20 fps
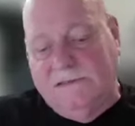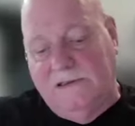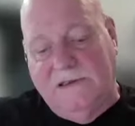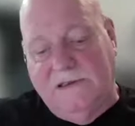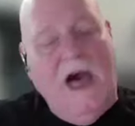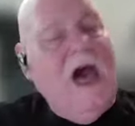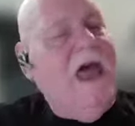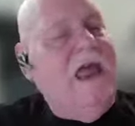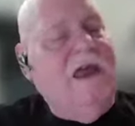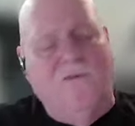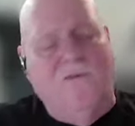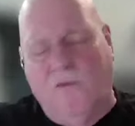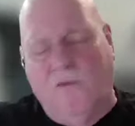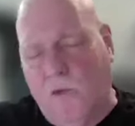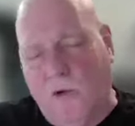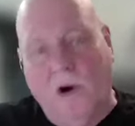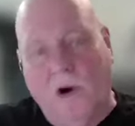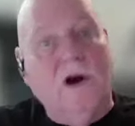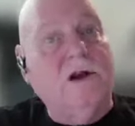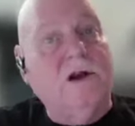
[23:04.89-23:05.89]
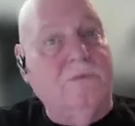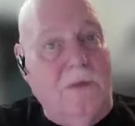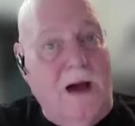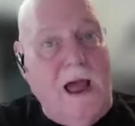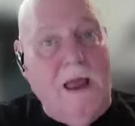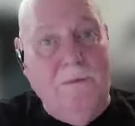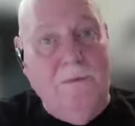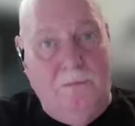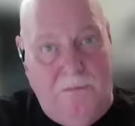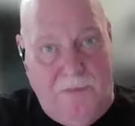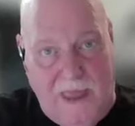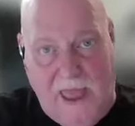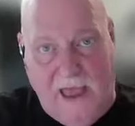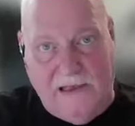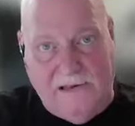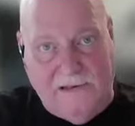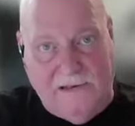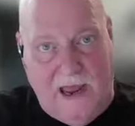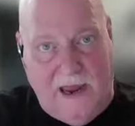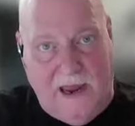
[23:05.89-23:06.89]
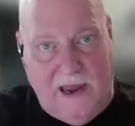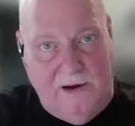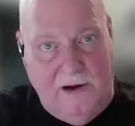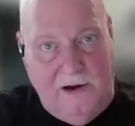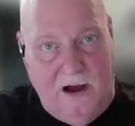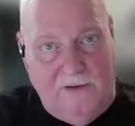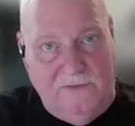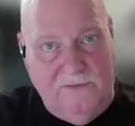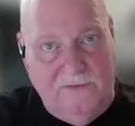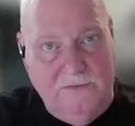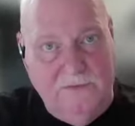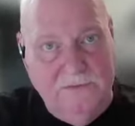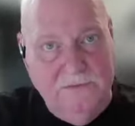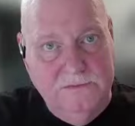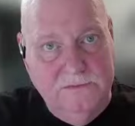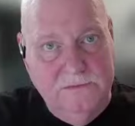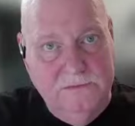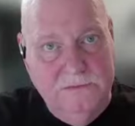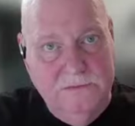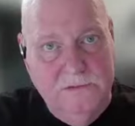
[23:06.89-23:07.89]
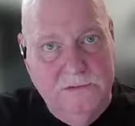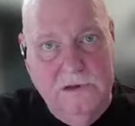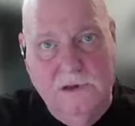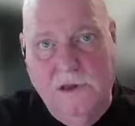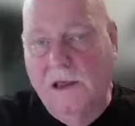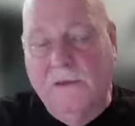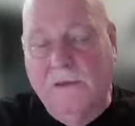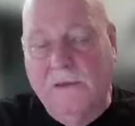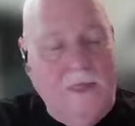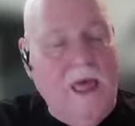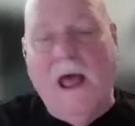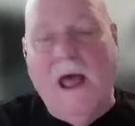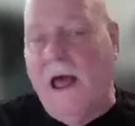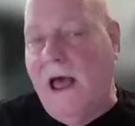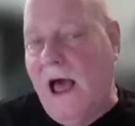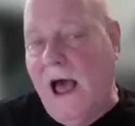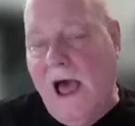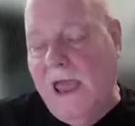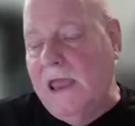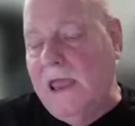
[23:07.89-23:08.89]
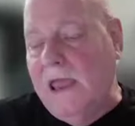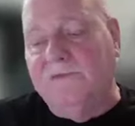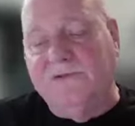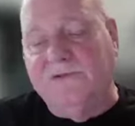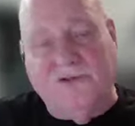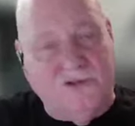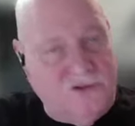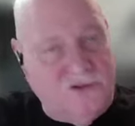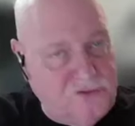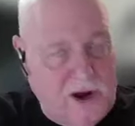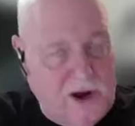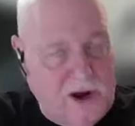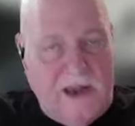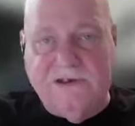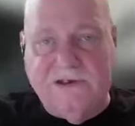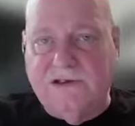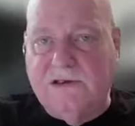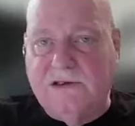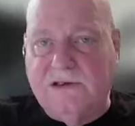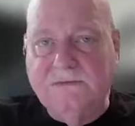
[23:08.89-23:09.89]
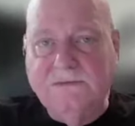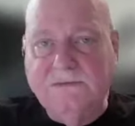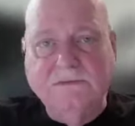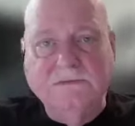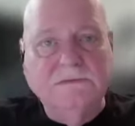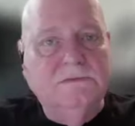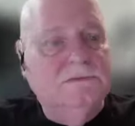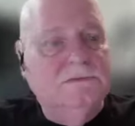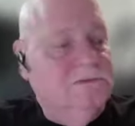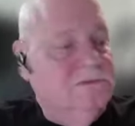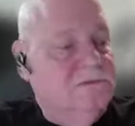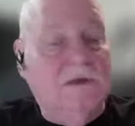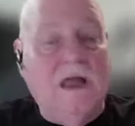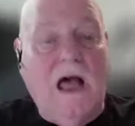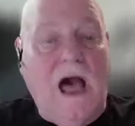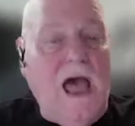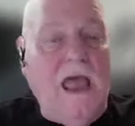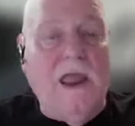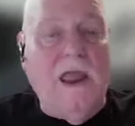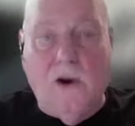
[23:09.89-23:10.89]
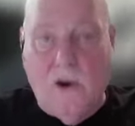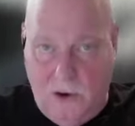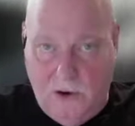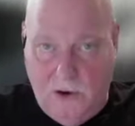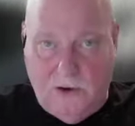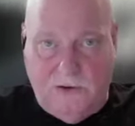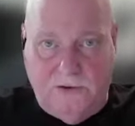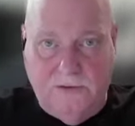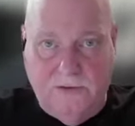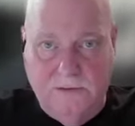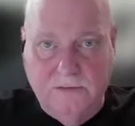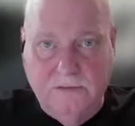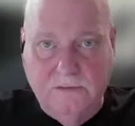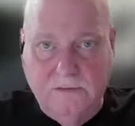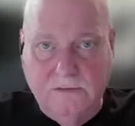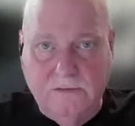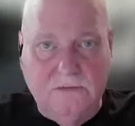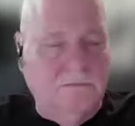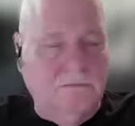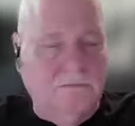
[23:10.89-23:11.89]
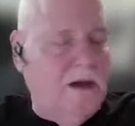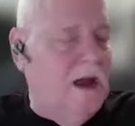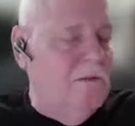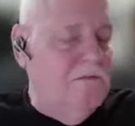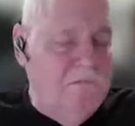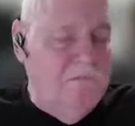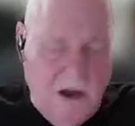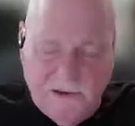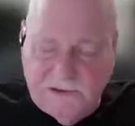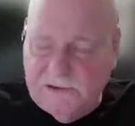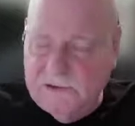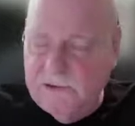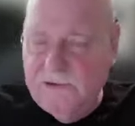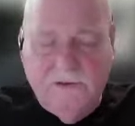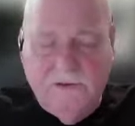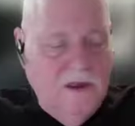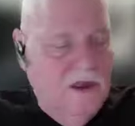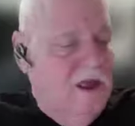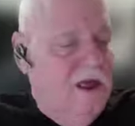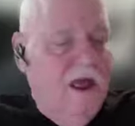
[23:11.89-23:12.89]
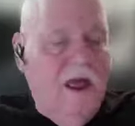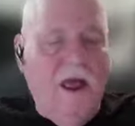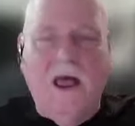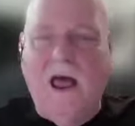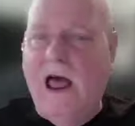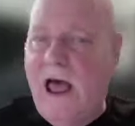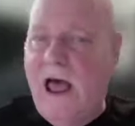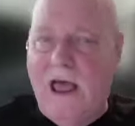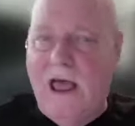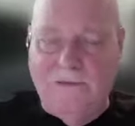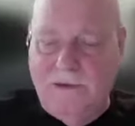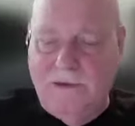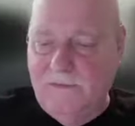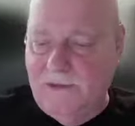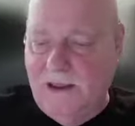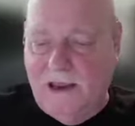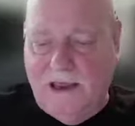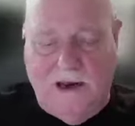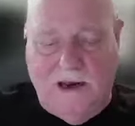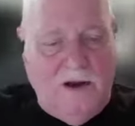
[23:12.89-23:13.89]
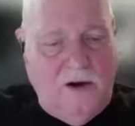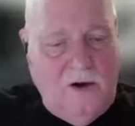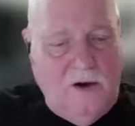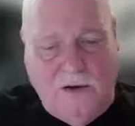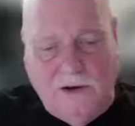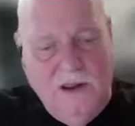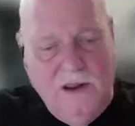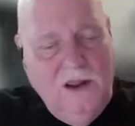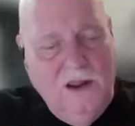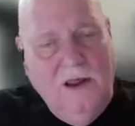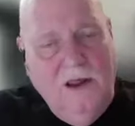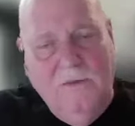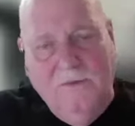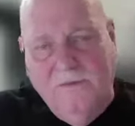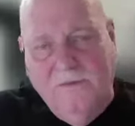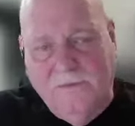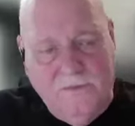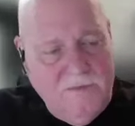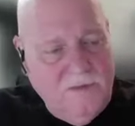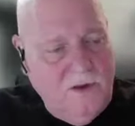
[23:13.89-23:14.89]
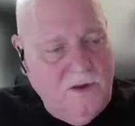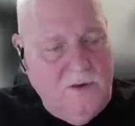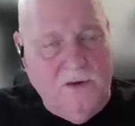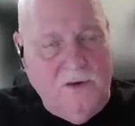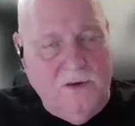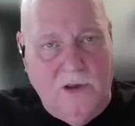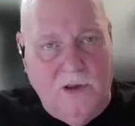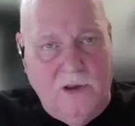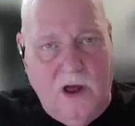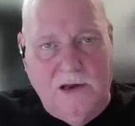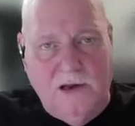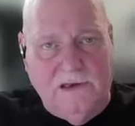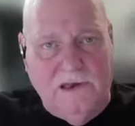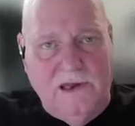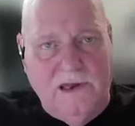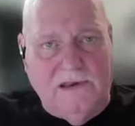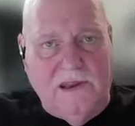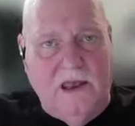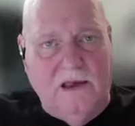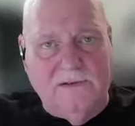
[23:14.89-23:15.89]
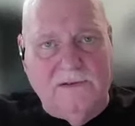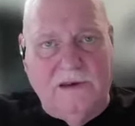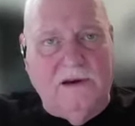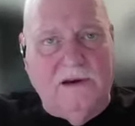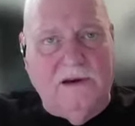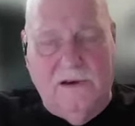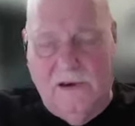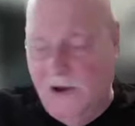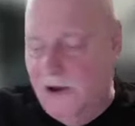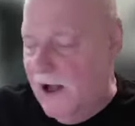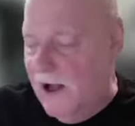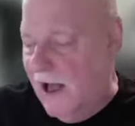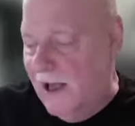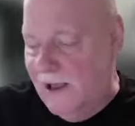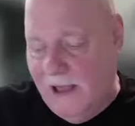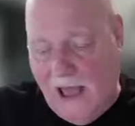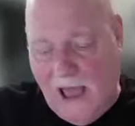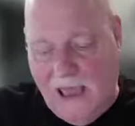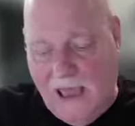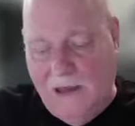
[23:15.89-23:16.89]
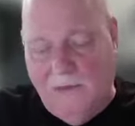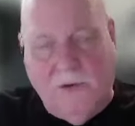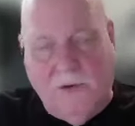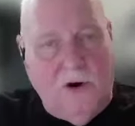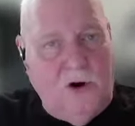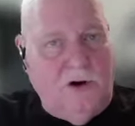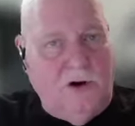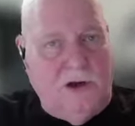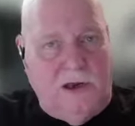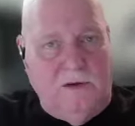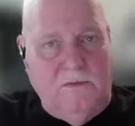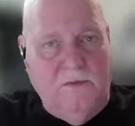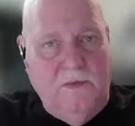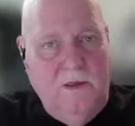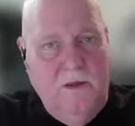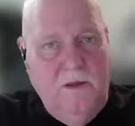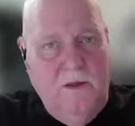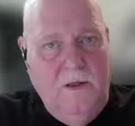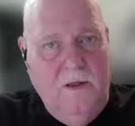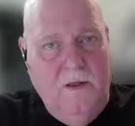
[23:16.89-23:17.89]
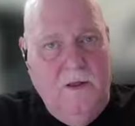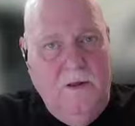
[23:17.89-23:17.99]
Because I have worked my backside off. I am stretched. I hurt. My muscles, I'm not going to go into long details here. You know, I am hurting.